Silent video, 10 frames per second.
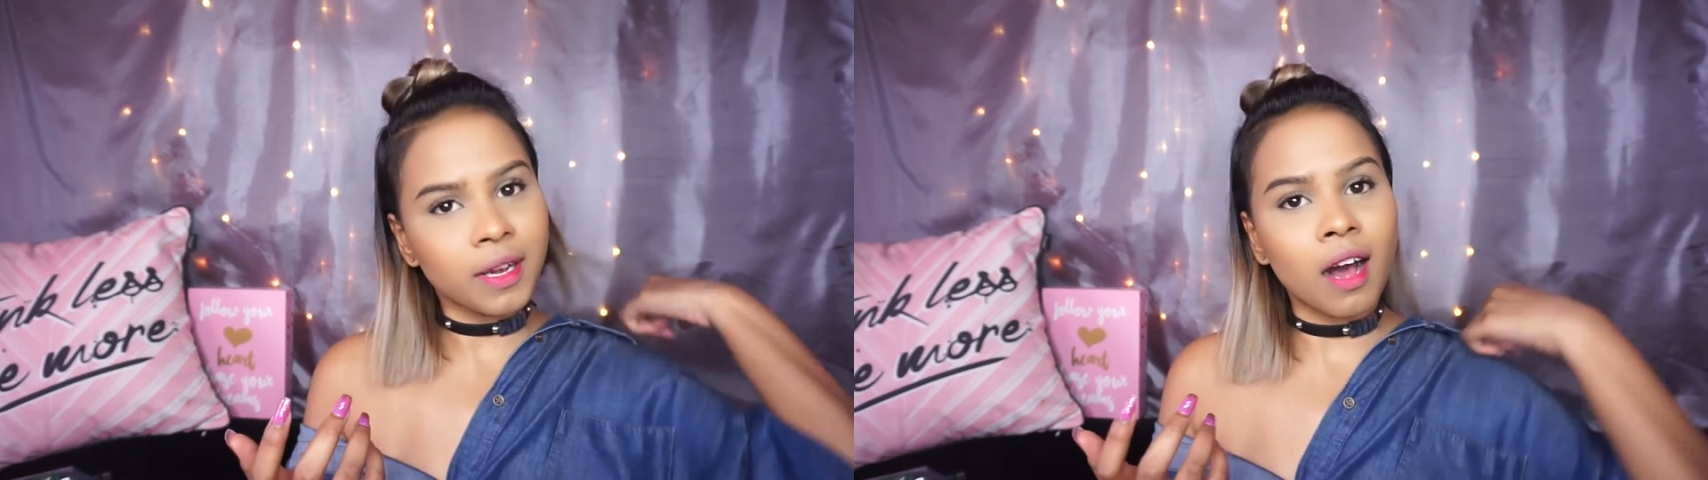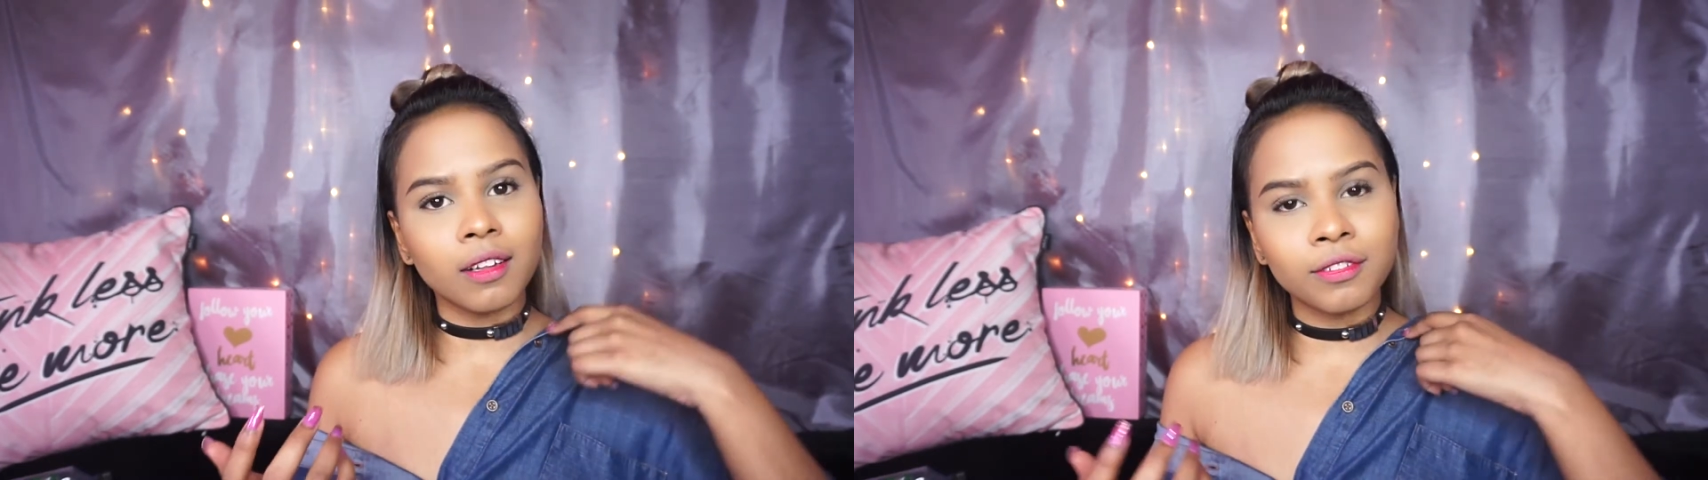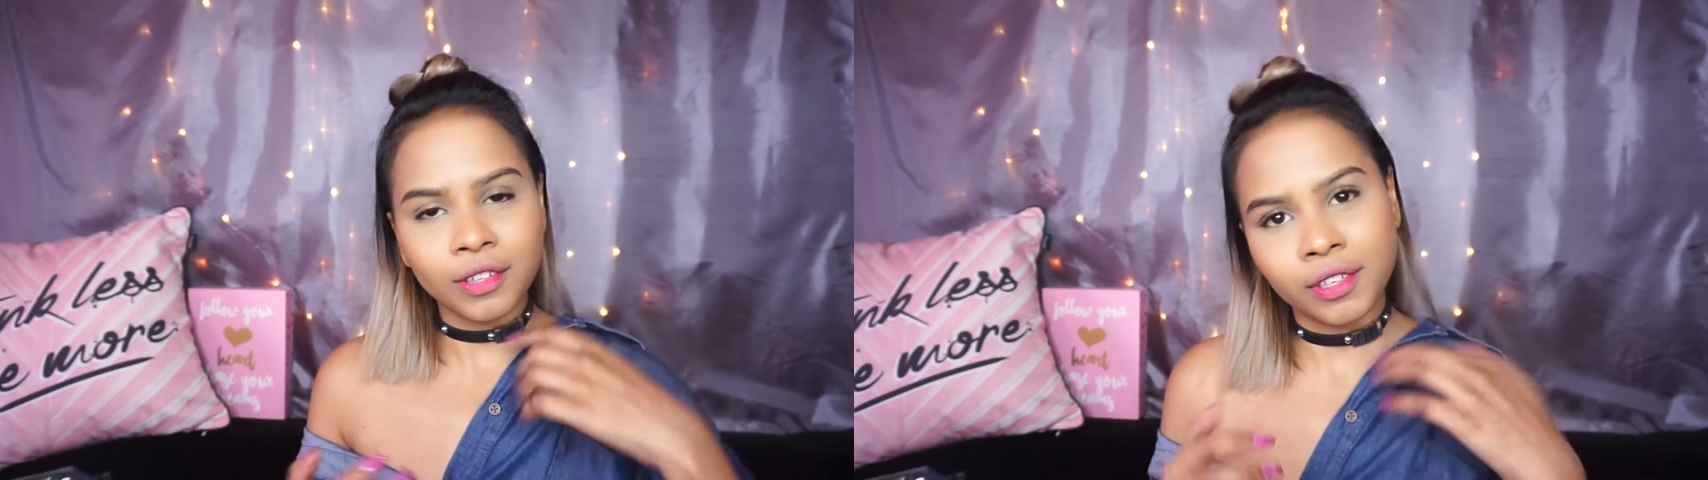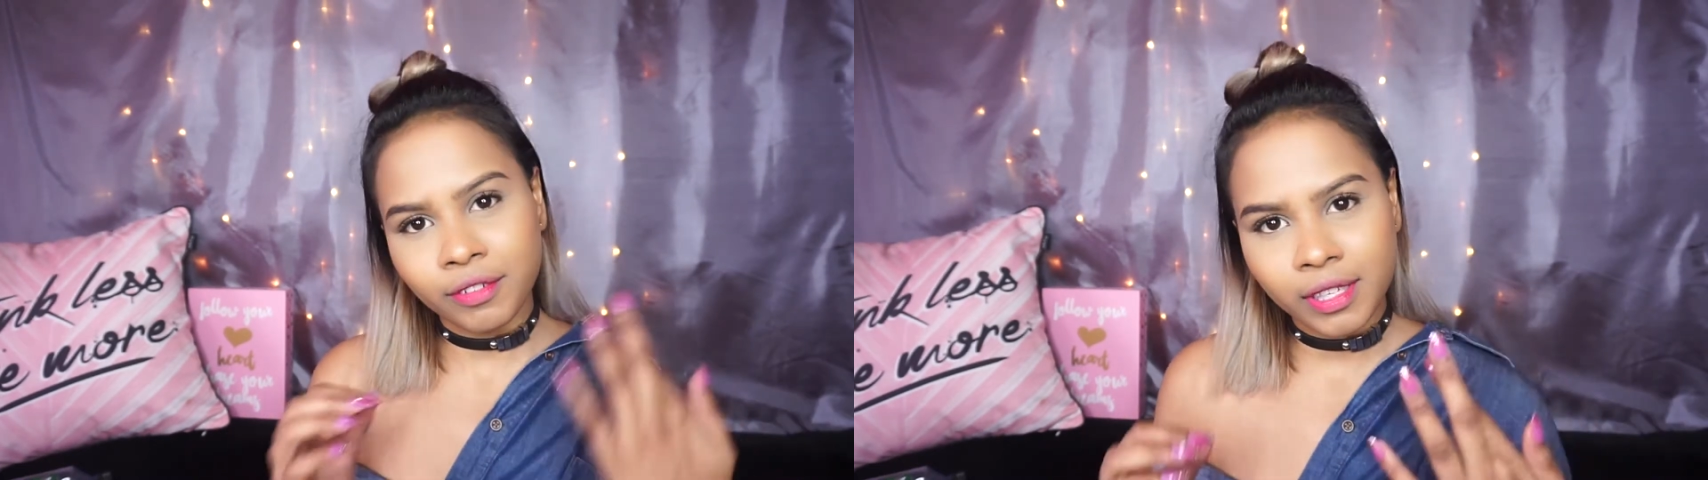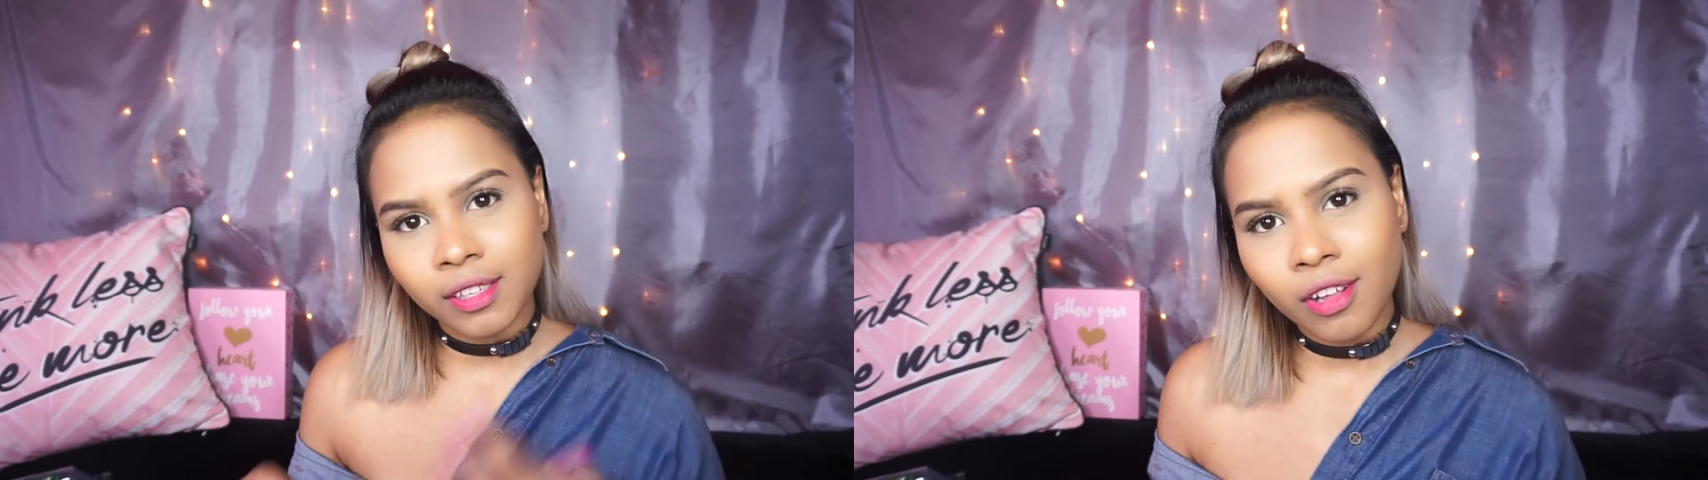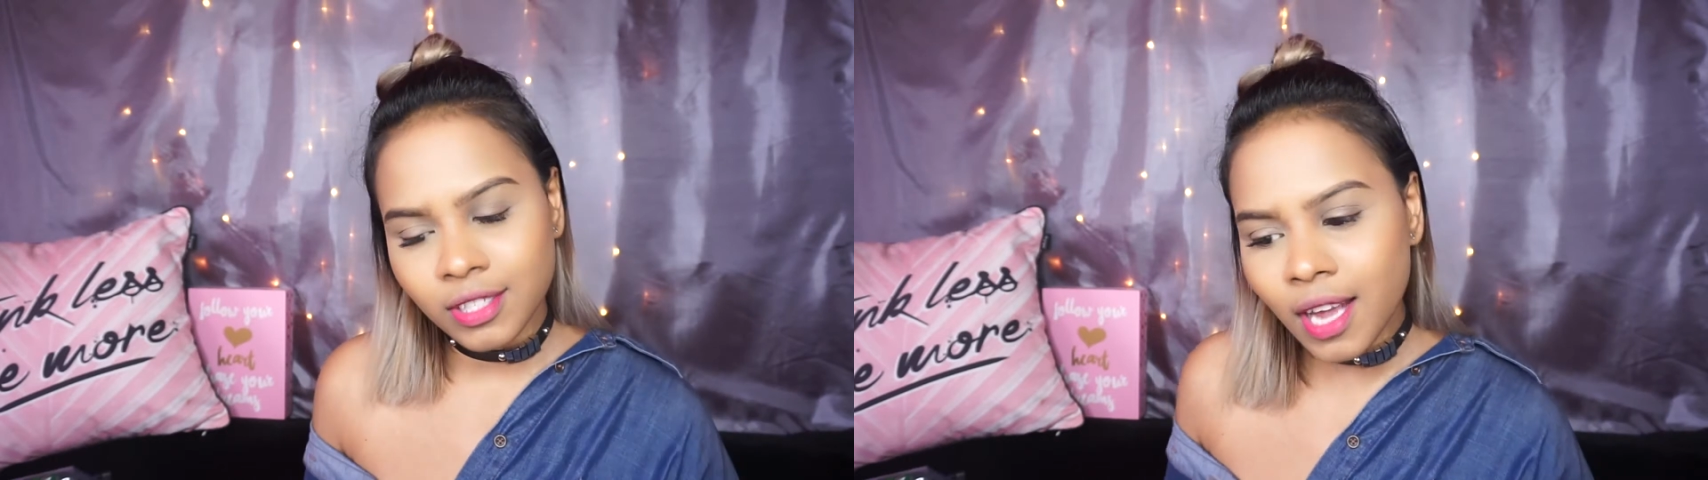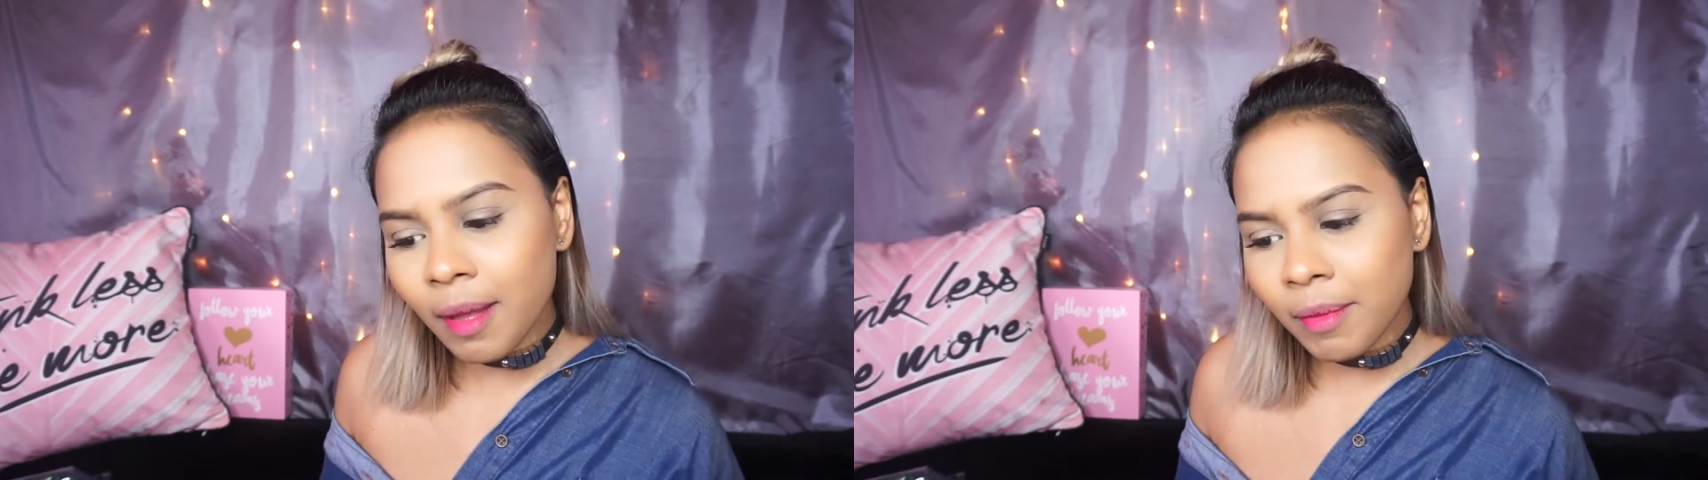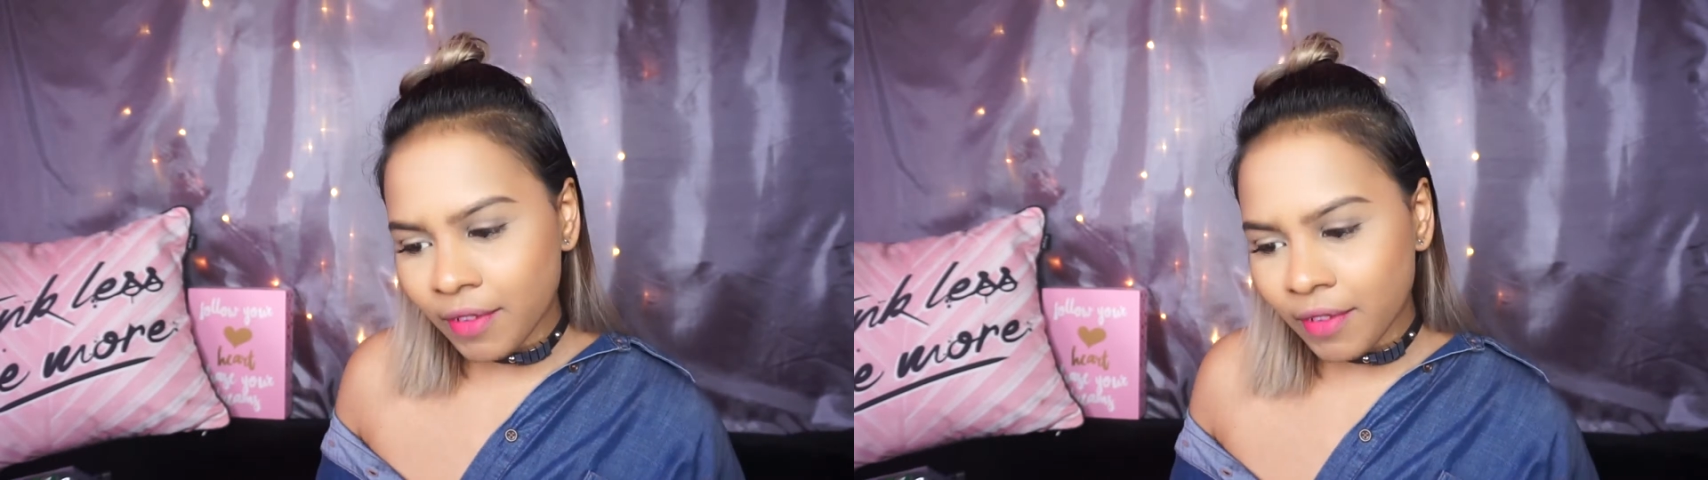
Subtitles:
colorful in a really long time.